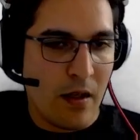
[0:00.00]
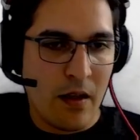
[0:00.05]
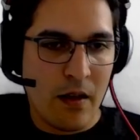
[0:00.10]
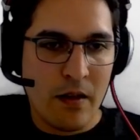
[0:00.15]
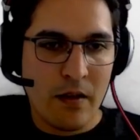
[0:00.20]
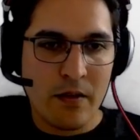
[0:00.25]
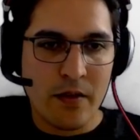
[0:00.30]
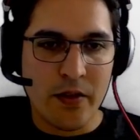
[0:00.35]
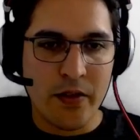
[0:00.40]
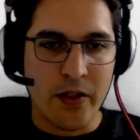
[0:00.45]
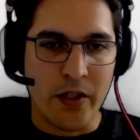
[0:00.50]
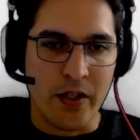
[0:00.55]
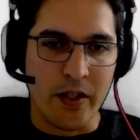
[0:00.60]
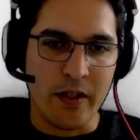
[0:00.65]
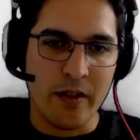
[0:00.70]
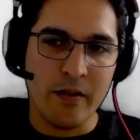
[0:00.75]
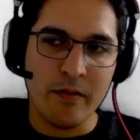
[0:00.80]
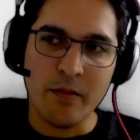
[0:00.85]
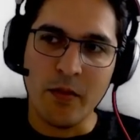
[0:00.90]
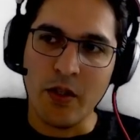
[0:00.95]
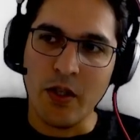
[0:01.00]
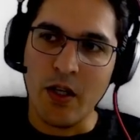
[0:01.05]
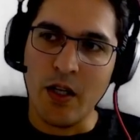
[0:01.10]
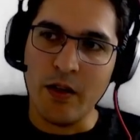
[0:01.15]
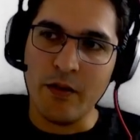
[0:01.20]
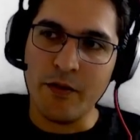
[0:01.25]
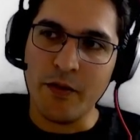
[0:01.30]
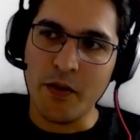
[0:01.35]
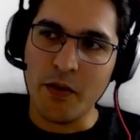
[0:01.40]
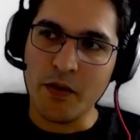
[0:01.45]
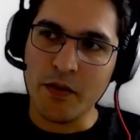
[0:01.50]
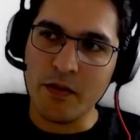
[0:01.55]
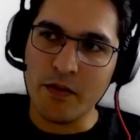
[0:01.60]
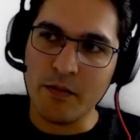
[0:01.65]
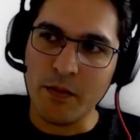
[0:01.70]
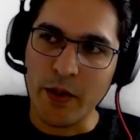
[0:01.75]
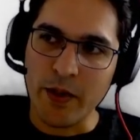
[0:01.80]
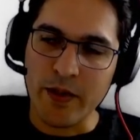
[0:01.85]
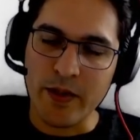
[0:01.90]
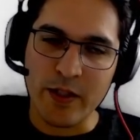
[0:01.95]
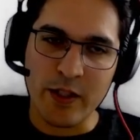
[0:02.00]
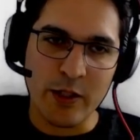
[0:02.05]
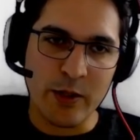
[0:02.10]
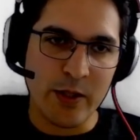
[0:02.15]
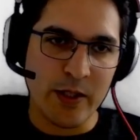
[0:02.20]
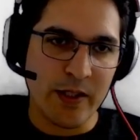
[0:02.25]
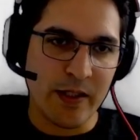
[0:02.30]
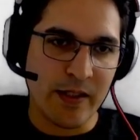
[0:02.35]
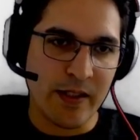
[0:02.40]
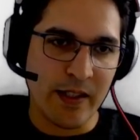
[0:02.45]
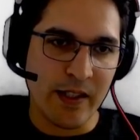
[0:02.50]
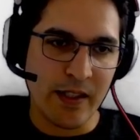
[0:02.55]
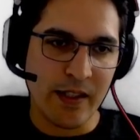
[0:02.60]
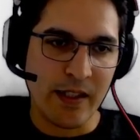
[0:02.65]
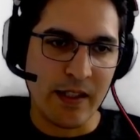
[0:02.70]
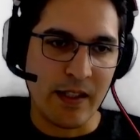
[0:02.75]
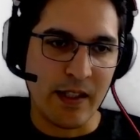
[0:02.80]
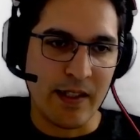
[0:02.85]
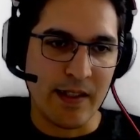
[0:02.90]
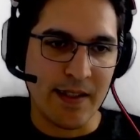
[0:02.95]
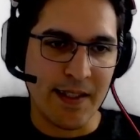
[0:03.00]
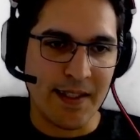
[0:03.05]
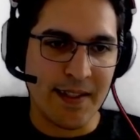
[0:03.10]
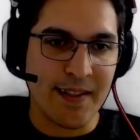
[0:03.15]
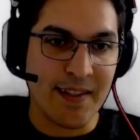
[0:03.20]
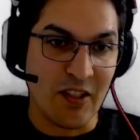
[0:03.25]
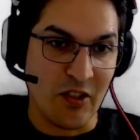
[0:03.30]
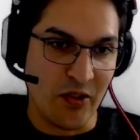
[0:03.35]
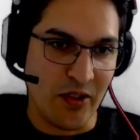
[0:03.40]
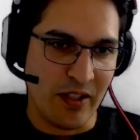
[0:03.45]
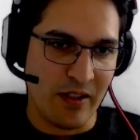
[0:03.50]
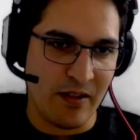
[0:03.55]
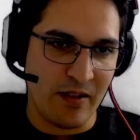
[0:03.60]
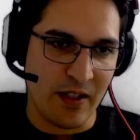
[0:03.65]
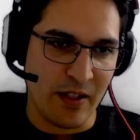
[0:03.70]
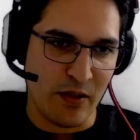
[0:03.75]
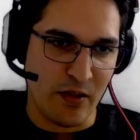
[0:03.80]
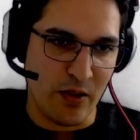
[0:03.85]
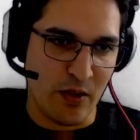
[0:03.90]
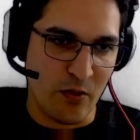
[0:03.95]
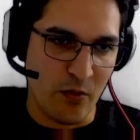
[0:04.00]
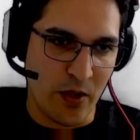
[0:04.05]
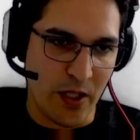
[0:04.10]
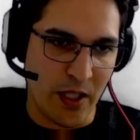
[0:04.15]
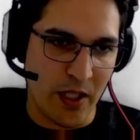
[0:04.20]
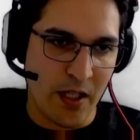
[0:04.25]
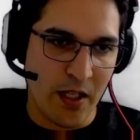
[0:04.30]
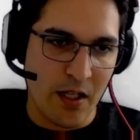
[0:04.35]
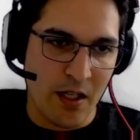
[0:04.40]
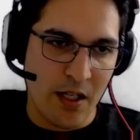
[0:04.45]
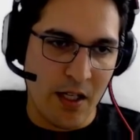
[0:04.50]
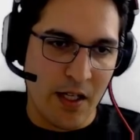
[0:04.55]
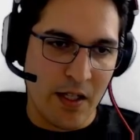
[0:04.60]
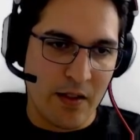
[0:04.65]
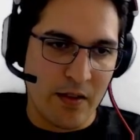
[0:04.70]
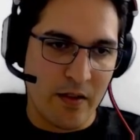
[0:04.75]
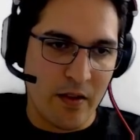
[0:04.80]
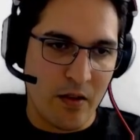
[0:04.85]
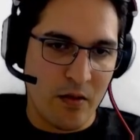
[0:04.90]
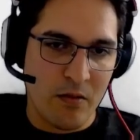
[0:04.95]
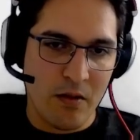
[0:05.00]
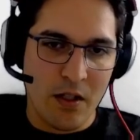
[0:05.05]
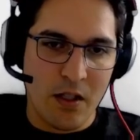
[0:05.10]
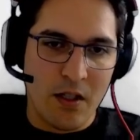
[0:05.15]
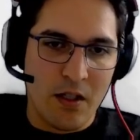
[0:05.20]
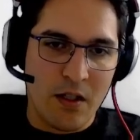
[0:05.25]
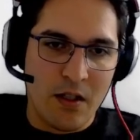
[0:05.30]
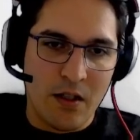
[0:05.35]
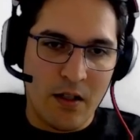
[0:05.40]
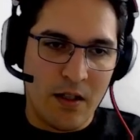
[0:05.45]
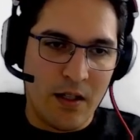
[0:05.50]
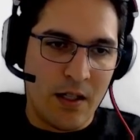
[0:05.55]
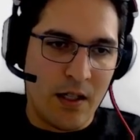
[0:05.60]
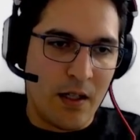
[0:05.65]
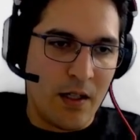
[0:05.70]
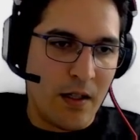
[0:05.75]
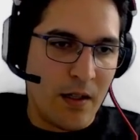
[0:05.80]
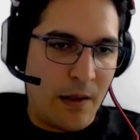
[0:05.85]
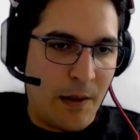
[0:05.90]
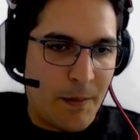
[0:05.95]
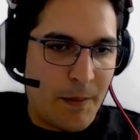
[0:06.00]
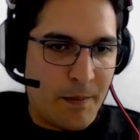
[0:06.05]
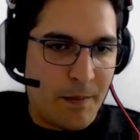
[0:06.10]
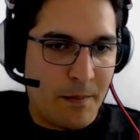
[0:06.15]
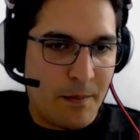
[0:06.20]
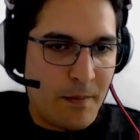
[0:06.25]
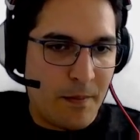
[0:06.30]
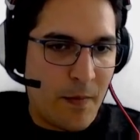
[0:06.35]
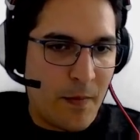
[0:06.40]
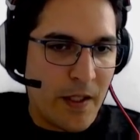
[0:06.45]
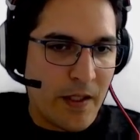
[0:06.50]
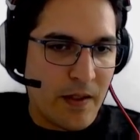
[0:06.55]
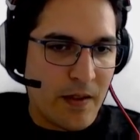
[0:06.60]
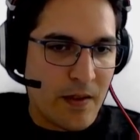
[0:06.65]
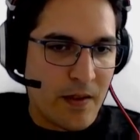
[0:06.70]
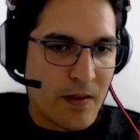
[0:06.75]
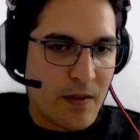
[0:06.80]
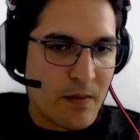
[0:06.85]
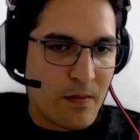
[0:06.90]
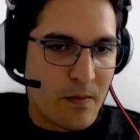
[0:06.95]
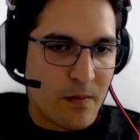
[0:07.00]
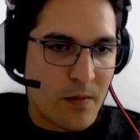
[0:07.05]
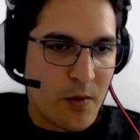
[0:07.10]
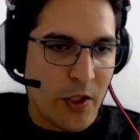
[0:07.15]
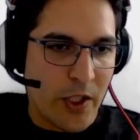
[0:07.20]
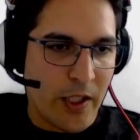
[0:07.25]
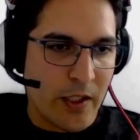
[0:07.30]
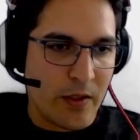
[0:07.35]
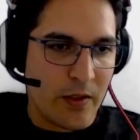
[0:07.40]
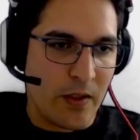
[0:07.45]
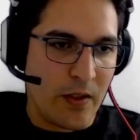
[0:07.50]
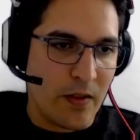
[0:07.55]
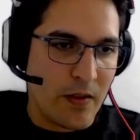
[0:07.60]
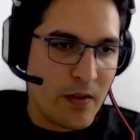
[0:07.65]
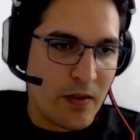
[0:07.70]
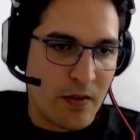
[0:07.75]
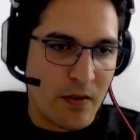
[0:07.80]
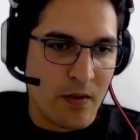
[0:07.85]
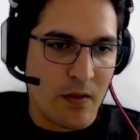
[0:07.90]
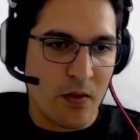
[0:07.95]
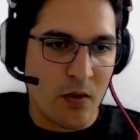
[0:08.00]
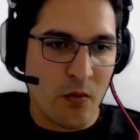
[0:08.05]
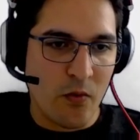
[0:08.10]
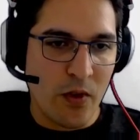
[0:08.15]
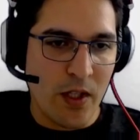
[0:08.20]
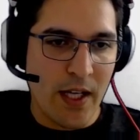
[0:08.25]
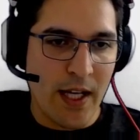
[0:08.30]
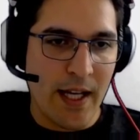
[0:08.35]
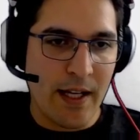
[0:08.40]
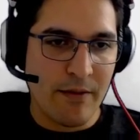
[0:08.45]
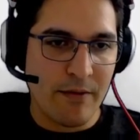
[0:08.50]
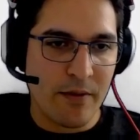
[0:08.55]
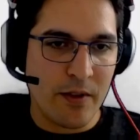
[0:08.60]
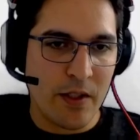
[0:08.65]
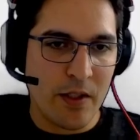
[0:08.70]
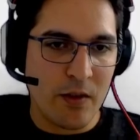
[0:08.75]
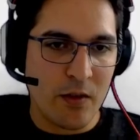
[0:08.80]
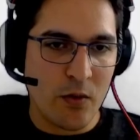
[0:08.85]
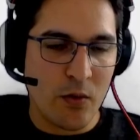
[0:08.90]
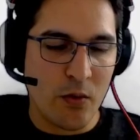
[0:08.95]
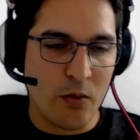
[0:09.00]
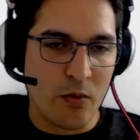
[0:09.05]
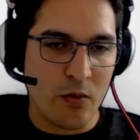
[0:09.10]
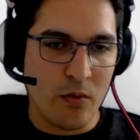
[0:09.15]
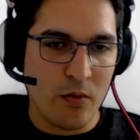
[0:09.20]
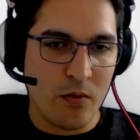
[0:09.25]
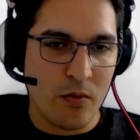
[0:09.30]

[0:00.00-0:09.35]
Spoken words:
Sorry, my iPhone, my Siri detected I said Siri. I don't know why. So let's check this. So we have these two.